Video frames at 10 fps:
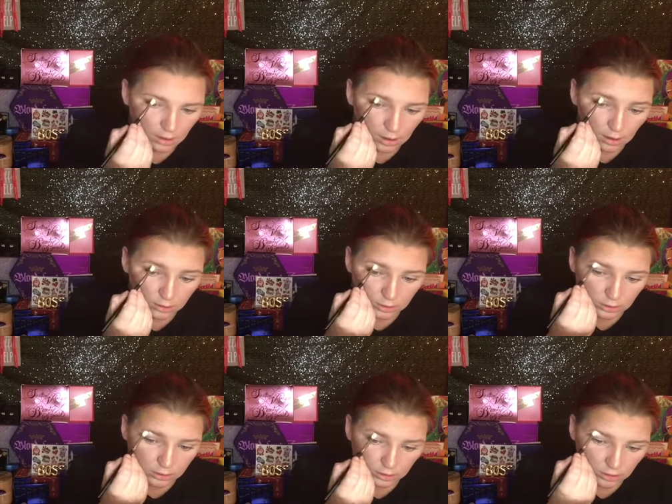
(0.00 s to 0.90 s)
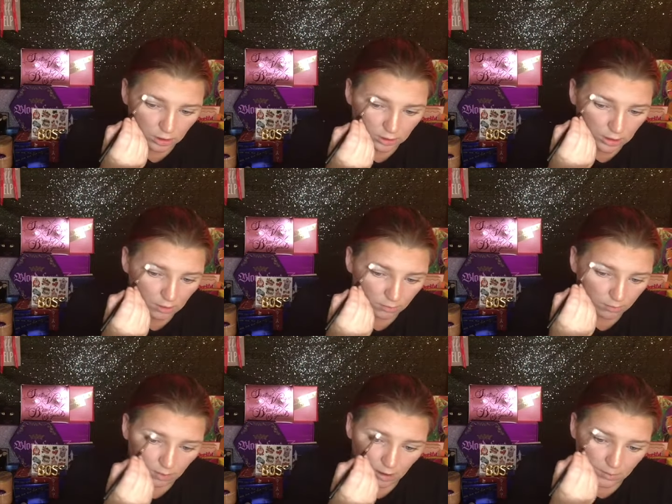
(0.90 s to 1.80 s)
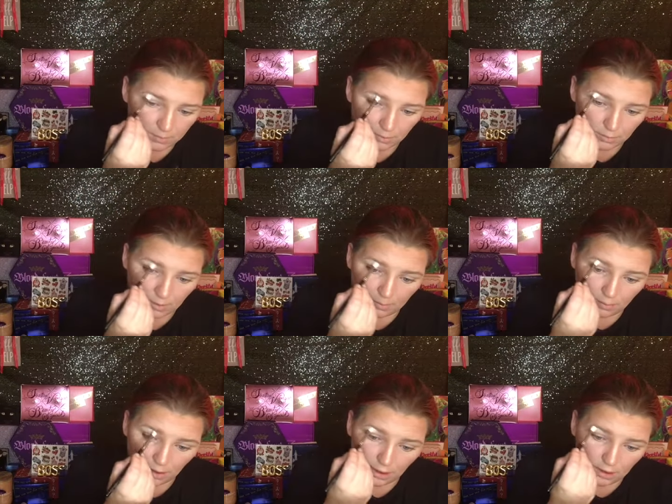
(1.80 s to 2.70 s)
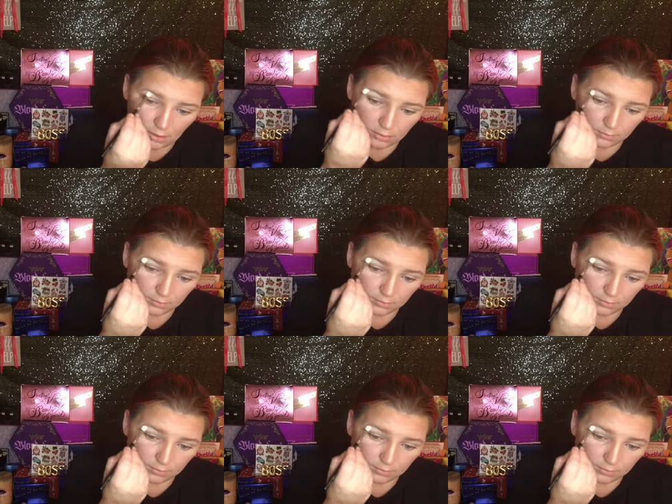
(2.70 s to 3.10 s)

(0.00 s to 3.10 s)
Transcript: And just start that right up under my brow